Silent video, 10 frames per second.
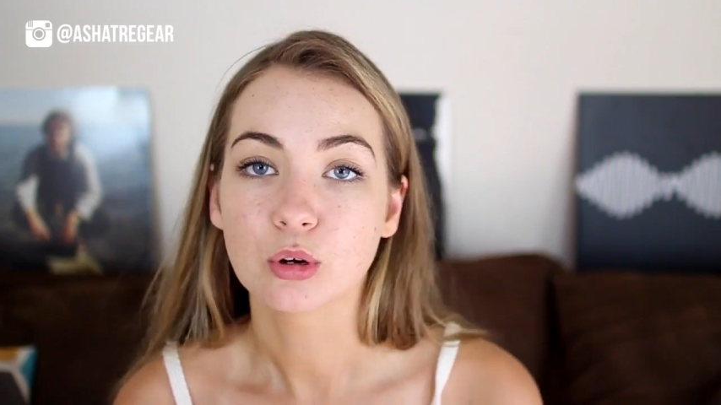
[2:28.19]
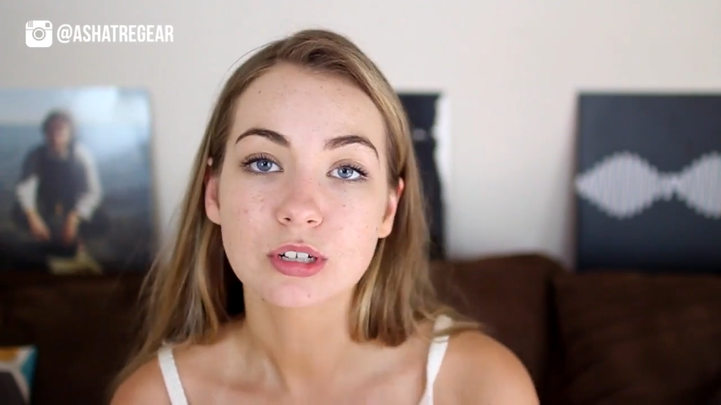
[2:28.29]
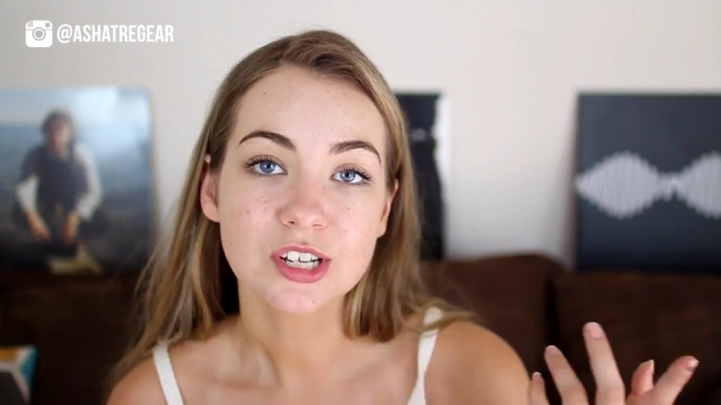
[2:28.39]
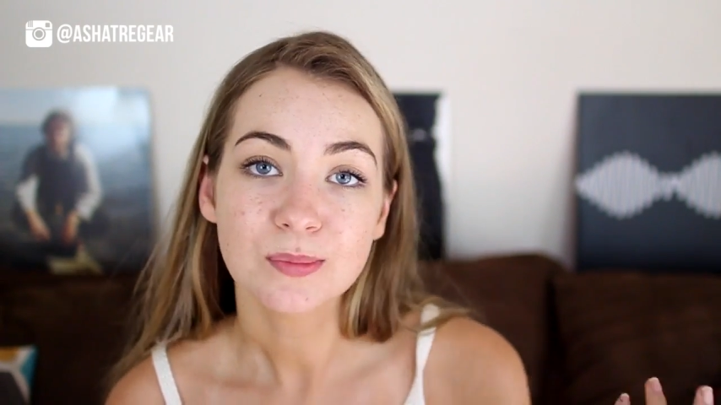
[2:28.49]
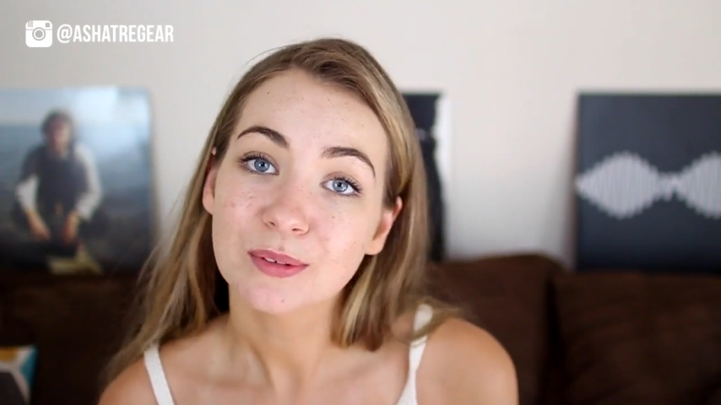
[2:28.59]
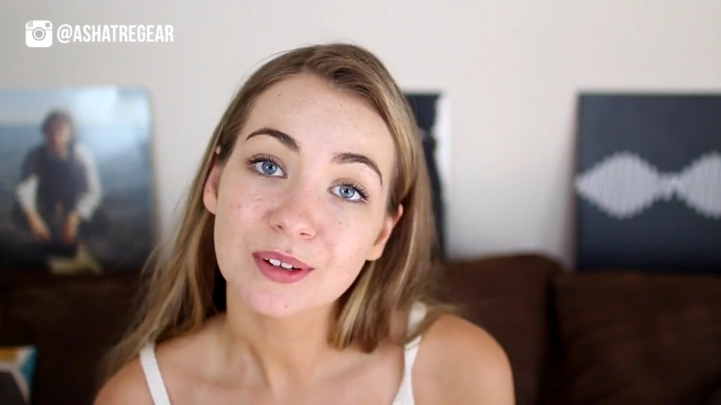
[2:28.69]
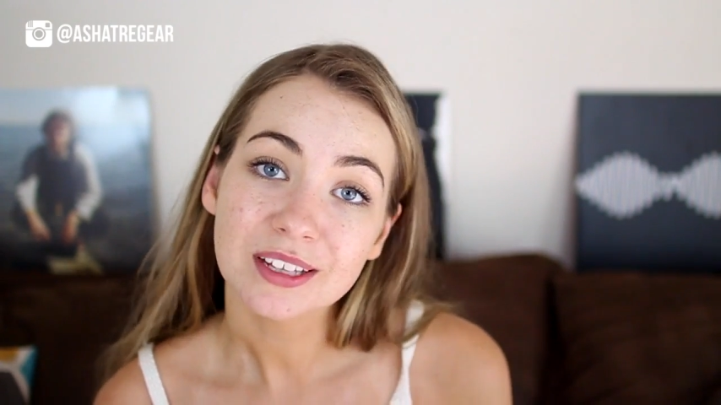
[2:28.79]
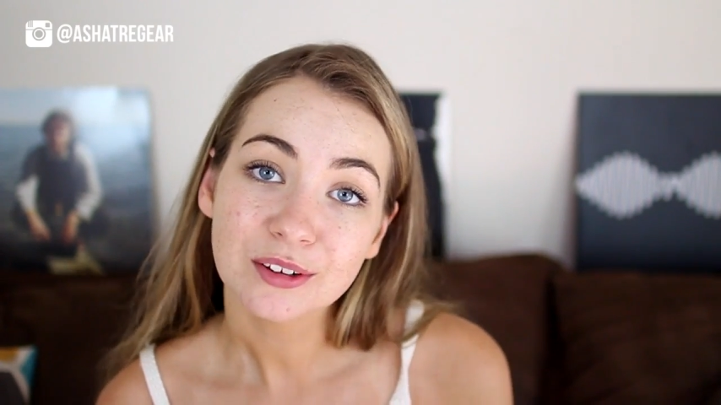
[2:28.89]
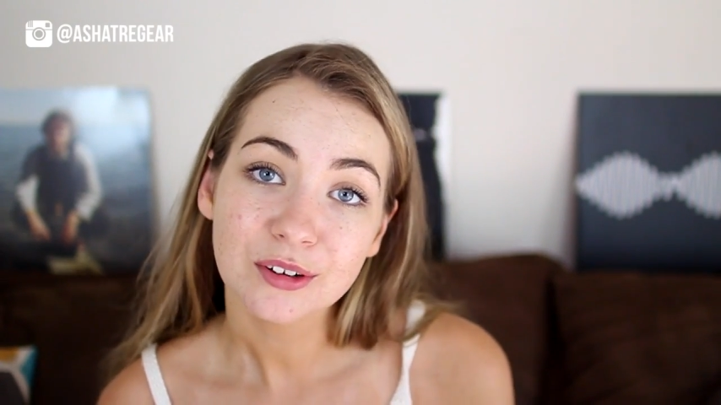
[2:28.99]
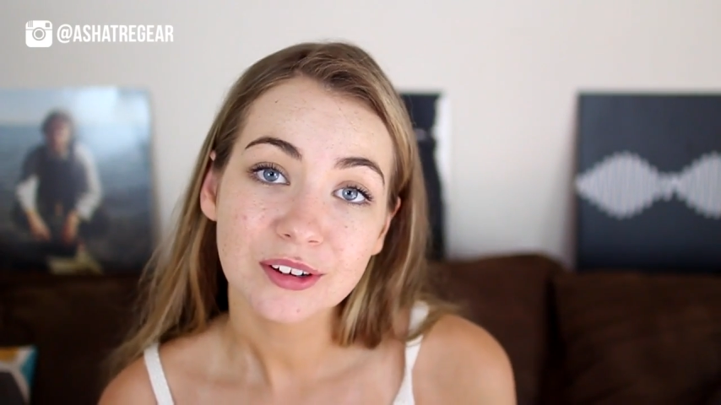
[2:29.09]
It would also be
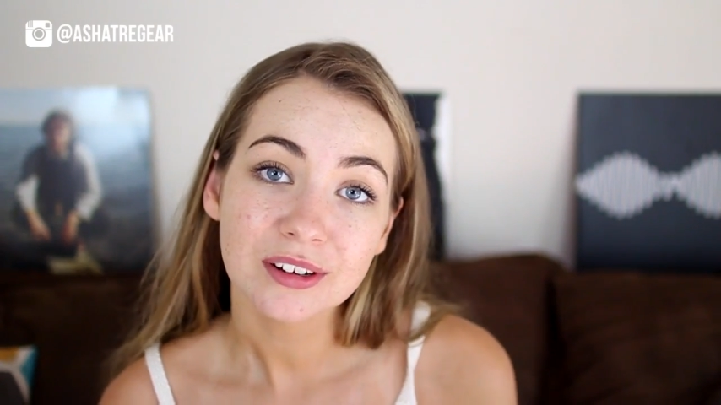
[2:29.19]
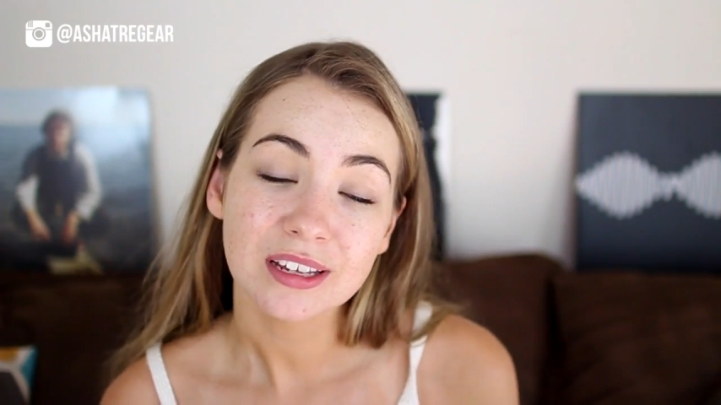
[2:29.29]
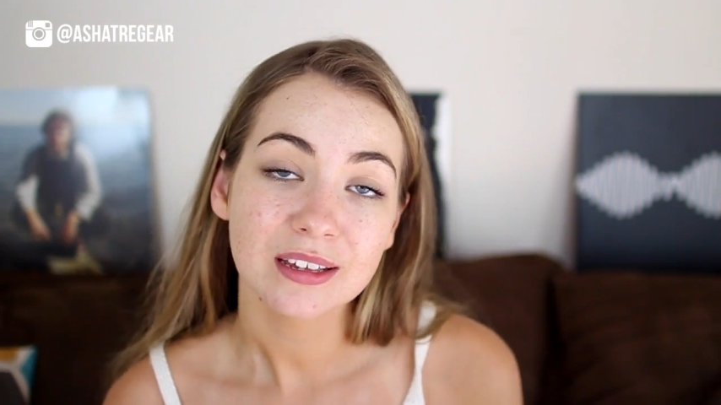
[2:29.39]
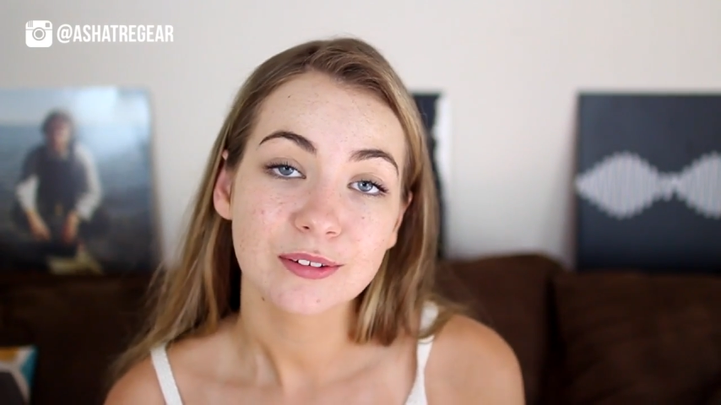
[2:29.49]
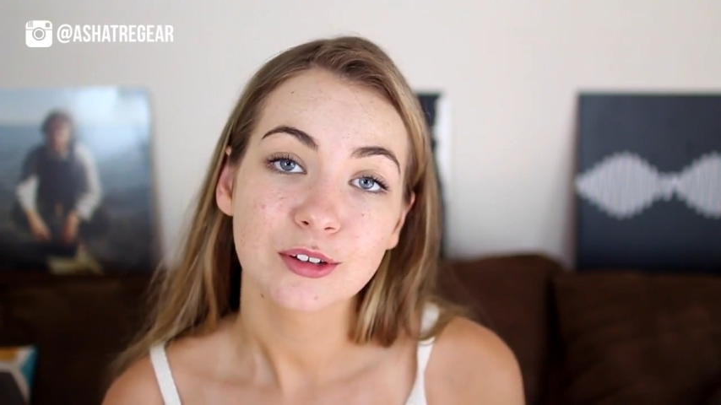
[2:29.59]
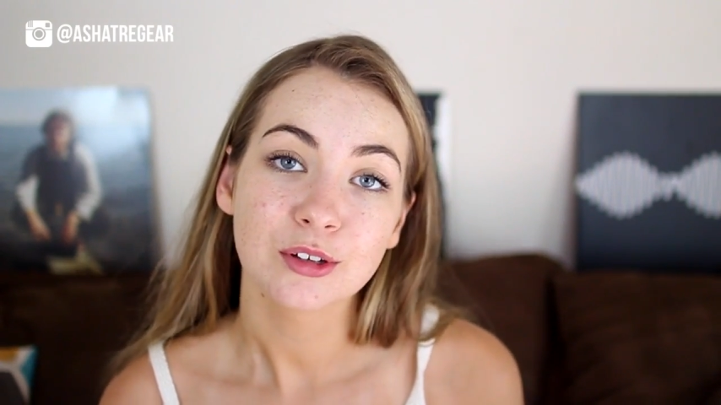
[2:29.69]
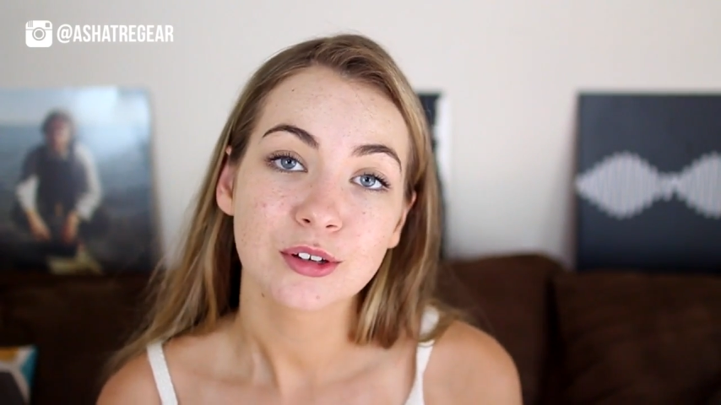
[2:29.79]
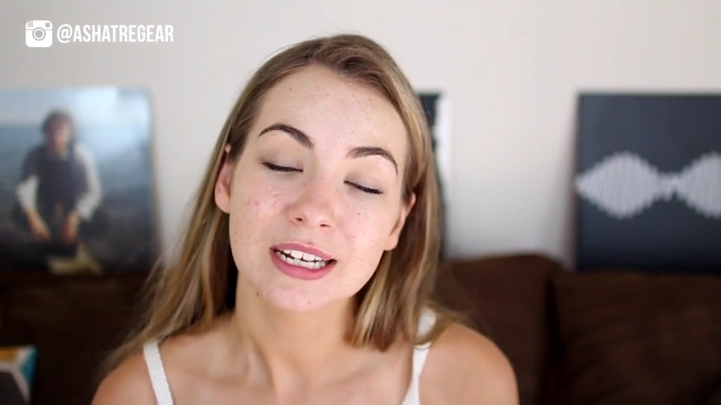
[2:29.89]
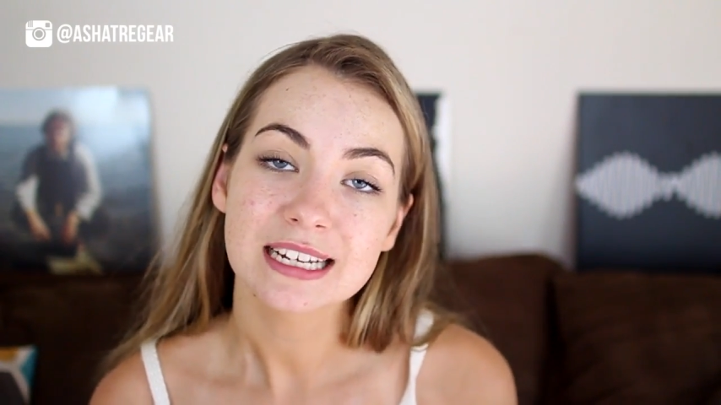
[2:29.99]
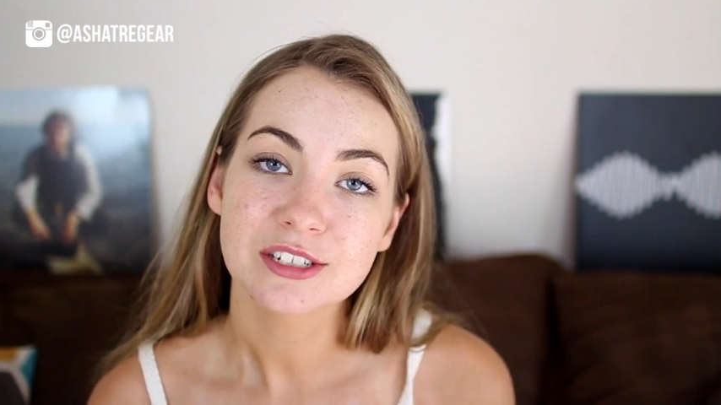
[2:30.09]
really good if
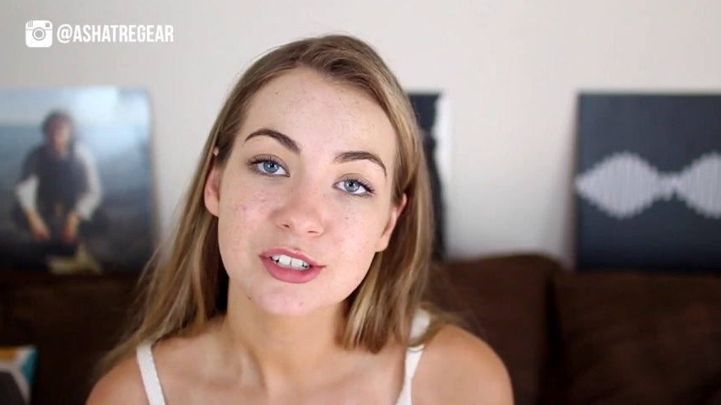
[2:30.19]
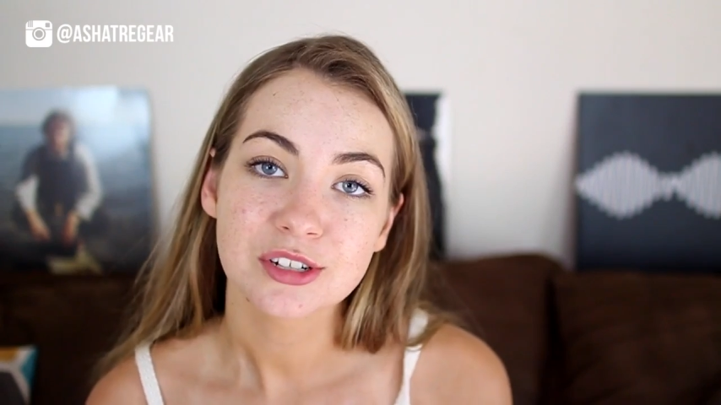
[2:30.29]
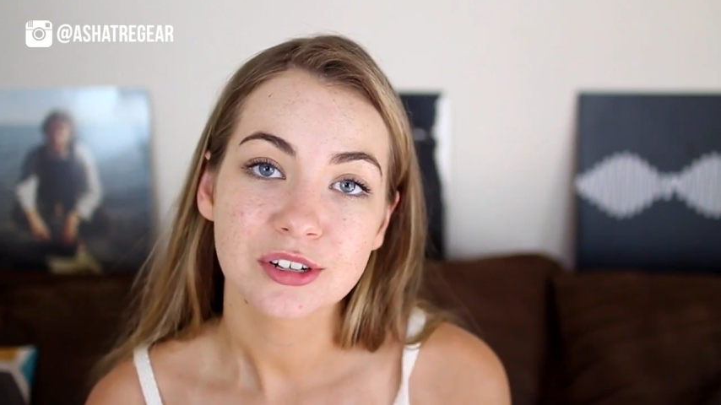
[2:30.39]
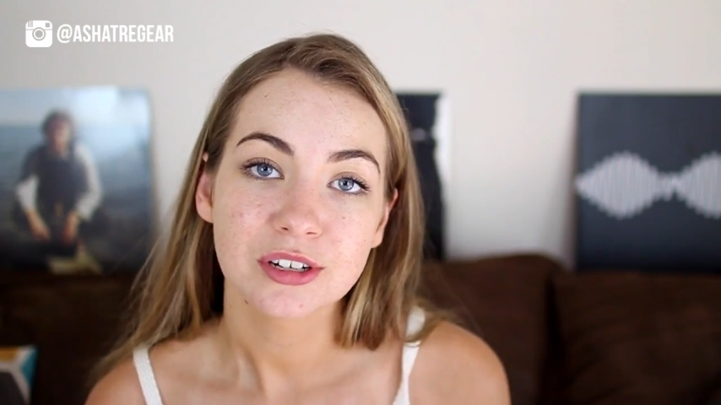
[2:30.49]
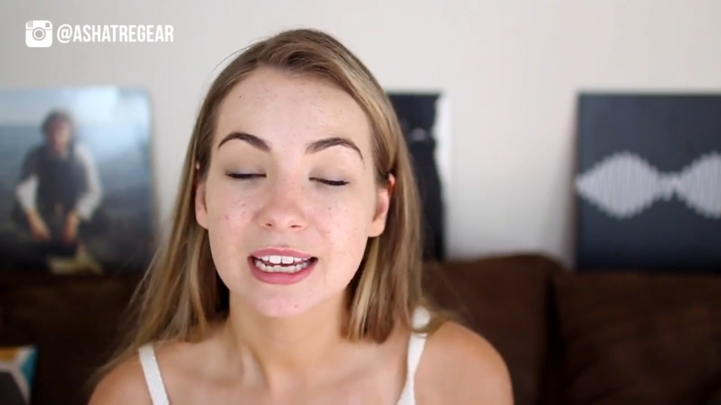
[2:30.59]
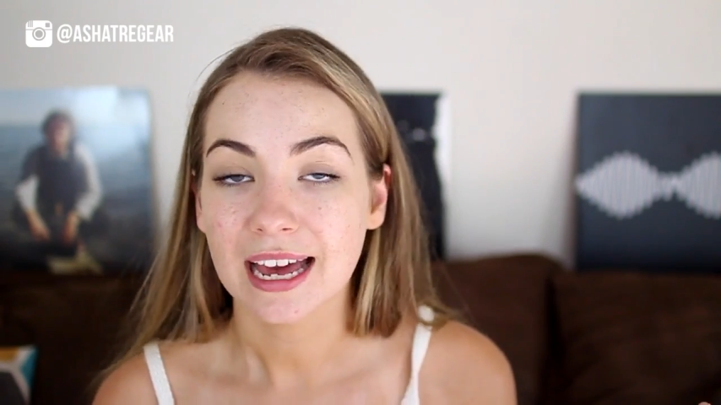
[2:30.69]
you need to